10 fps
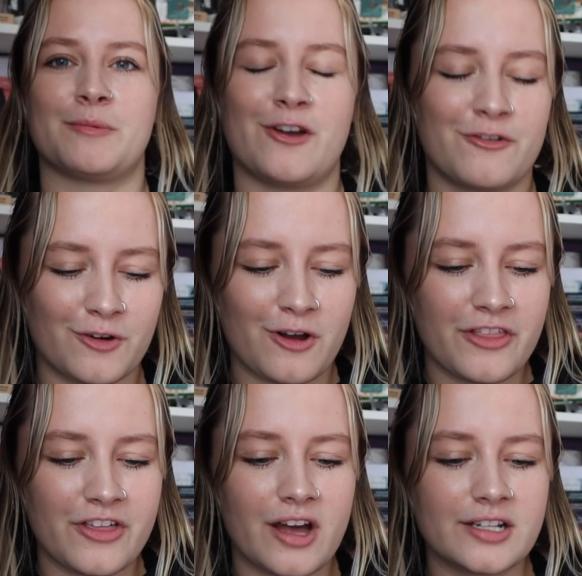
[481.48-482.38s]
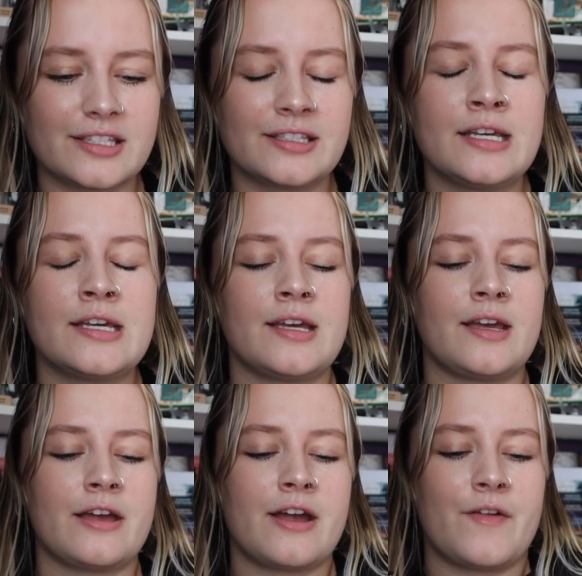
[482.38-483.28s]
my overall thoughts
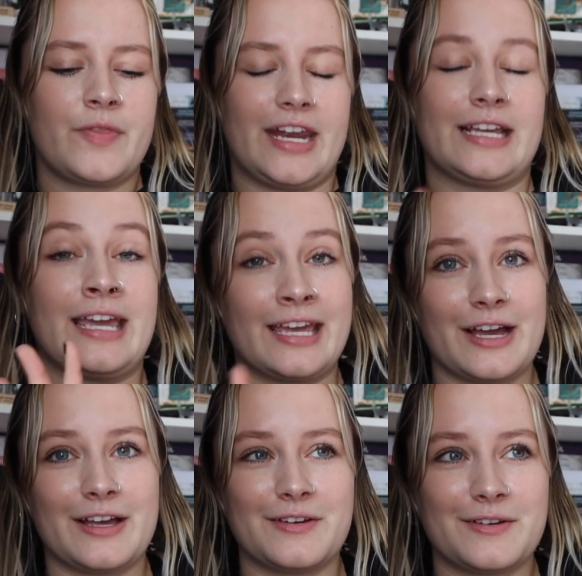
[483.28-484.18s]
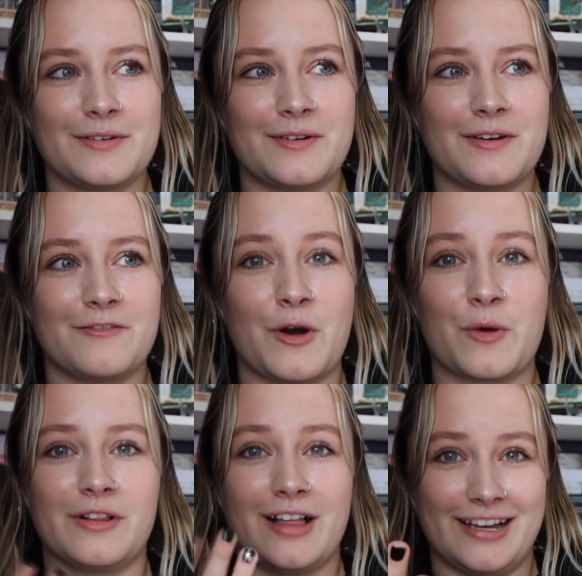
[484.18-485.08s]
that I can't
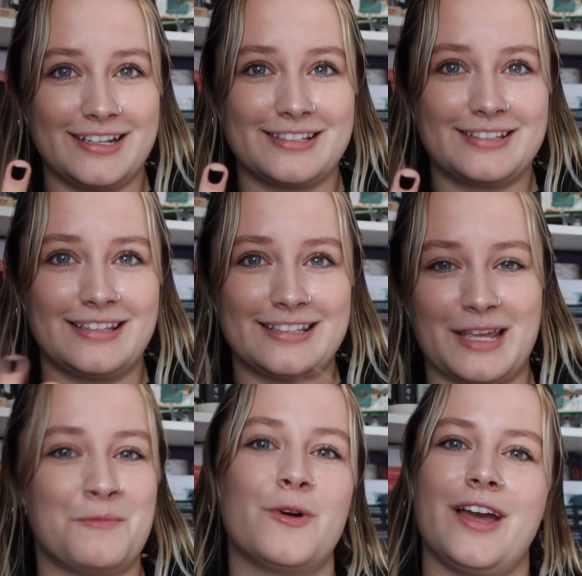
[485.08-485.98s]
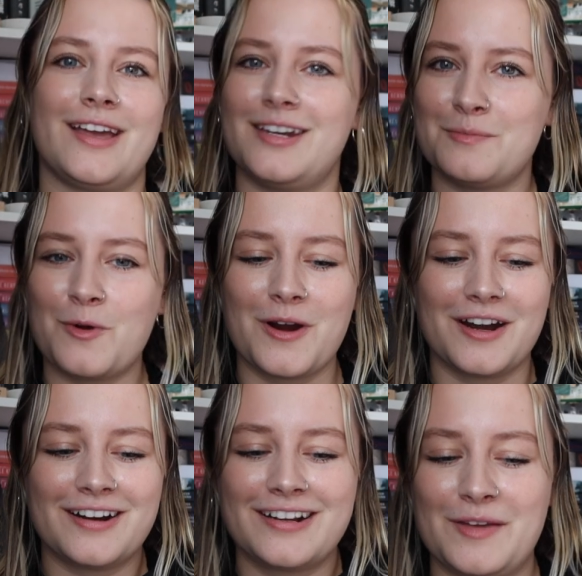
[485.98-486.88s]
vocalize the same way
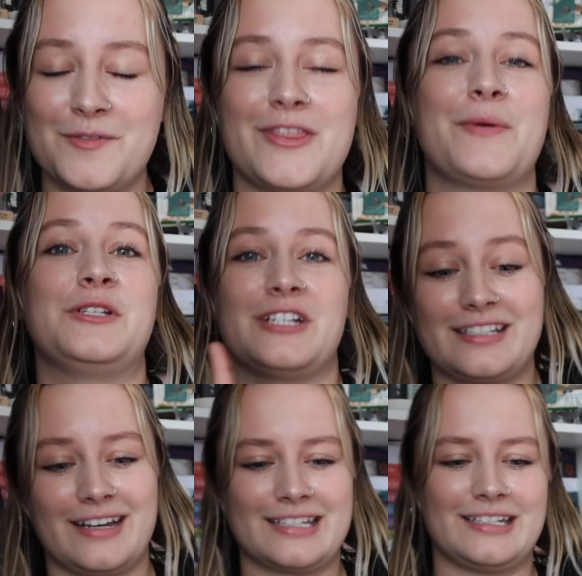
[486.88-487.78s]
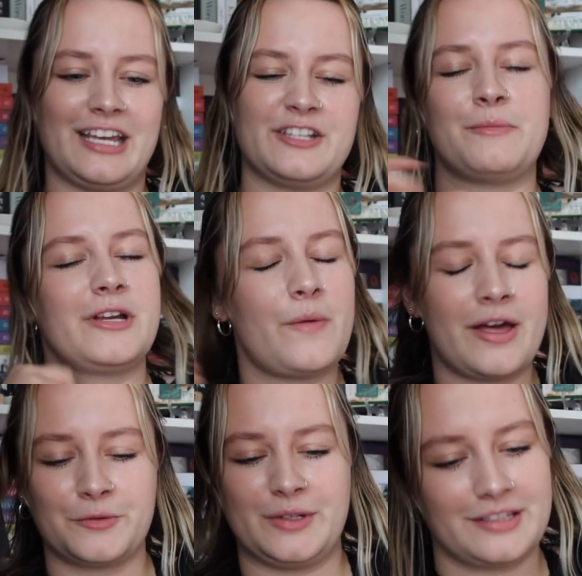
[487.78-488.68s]
anymore, even though that was just last night. So let me go
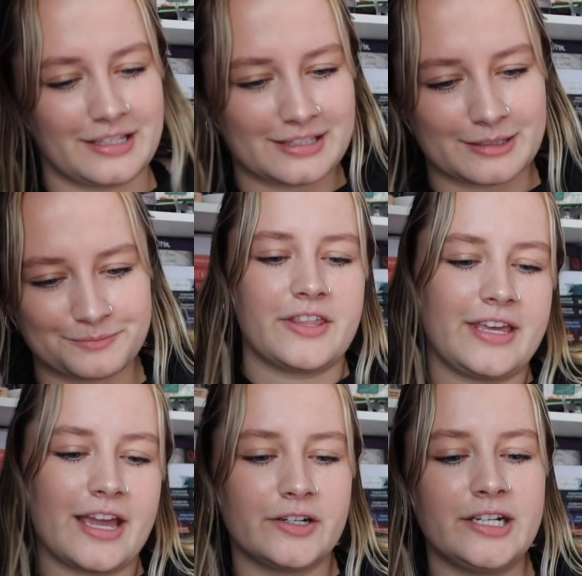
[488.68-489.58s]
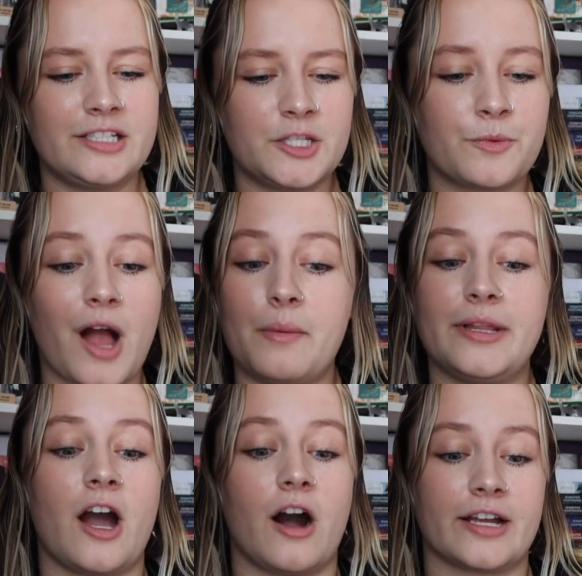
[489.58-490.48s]
ahead and read this. The Heiress is
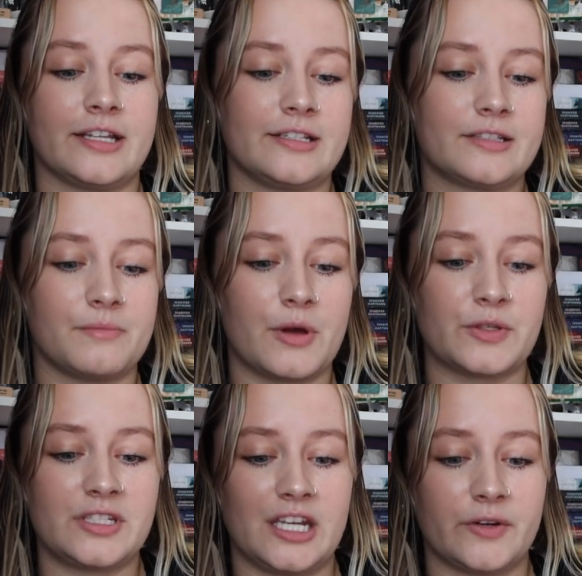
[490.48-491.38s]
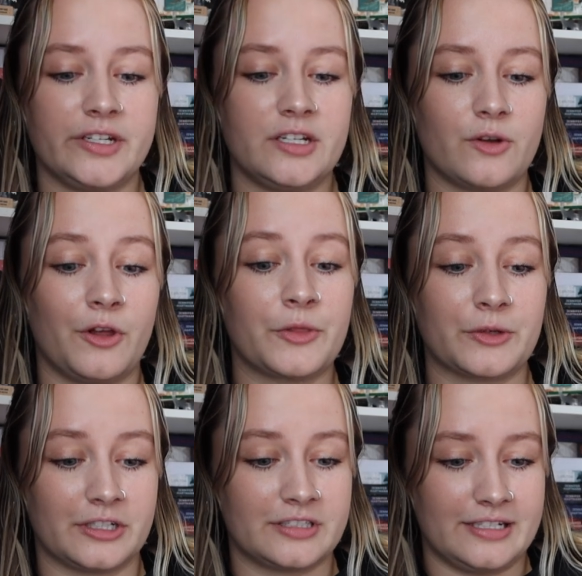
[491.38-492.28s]
probably Hawkins' most eerie adult
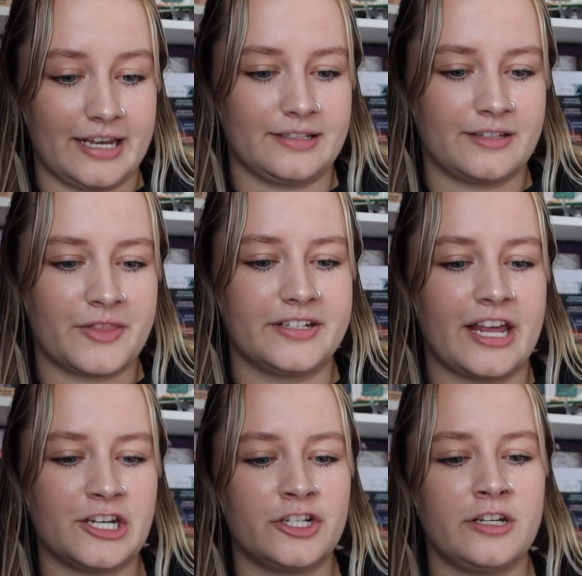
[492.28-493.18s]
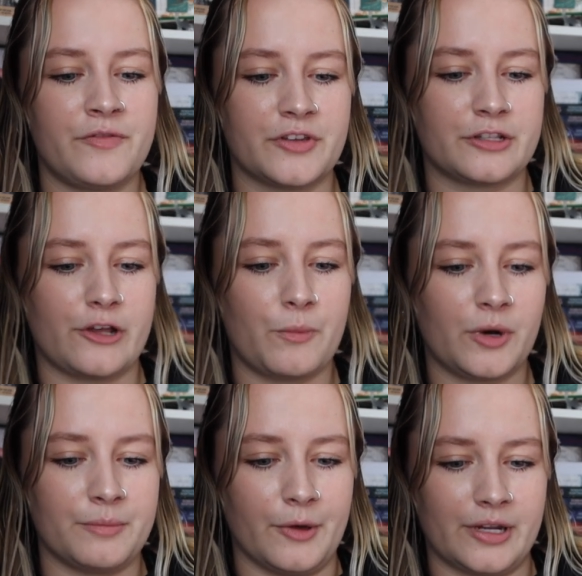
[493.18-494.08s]
thriller to date, and the tension of the slow
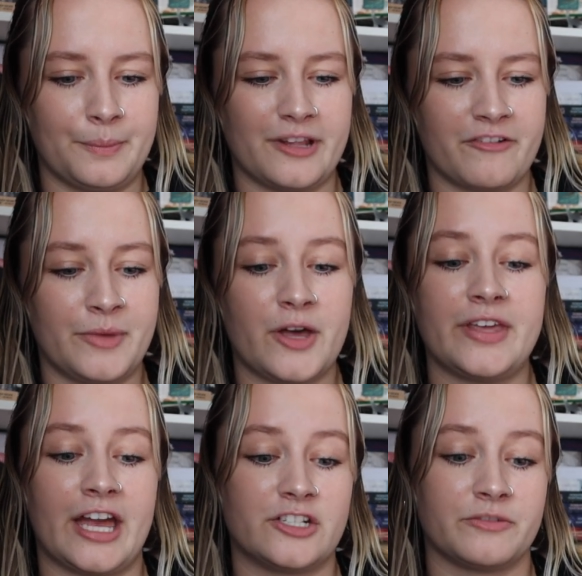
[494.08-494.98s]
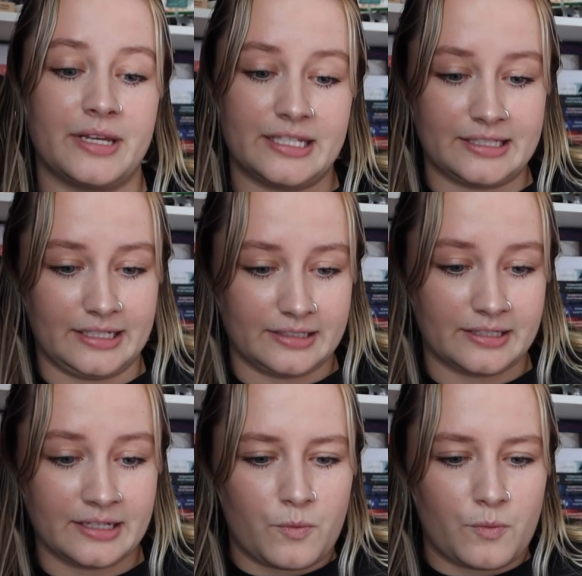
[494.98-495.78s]
burn buildup left me on the edge of my seat.